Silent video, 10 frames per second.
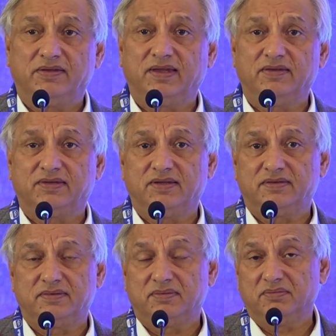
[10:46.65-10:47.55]
sense
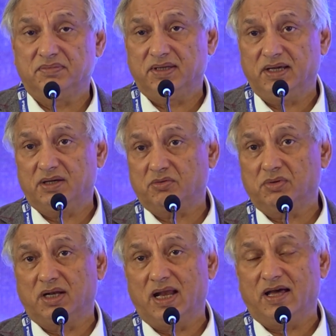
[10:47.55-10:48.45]
is
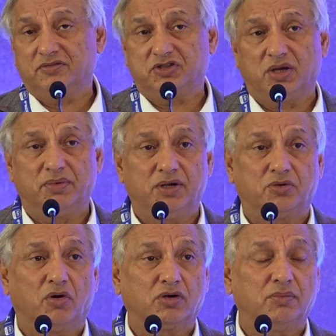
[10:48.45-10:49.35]
the last chairman
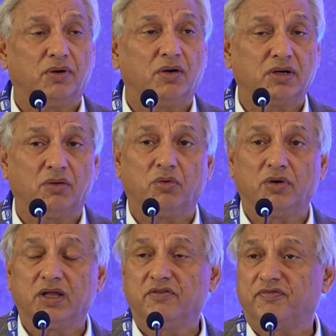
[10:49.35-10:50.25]
talked about
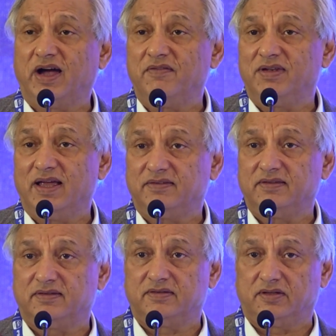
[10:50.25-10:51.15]
awarding 5
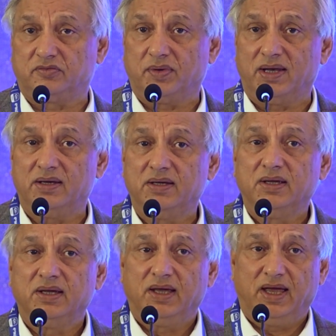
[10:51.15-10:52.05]
licenses as well.
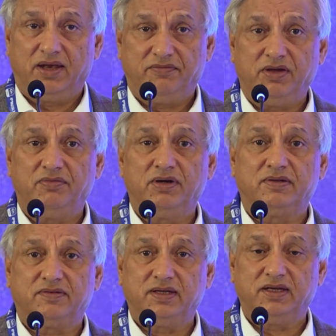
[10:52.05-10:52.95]
And we will
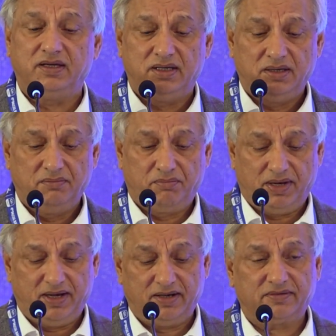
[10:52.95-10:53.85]
see
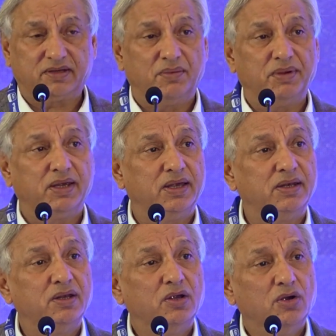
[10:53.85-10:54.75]
players coming
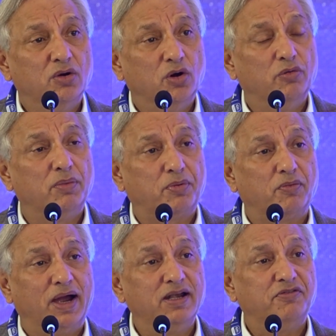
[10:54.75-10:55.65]
in who will
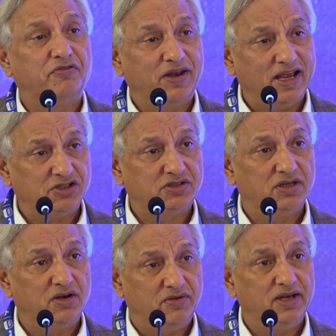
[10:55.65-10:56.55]
provide
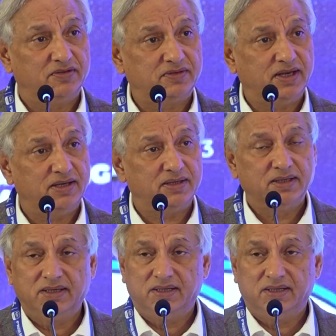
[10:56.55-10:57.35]
fractional real estate.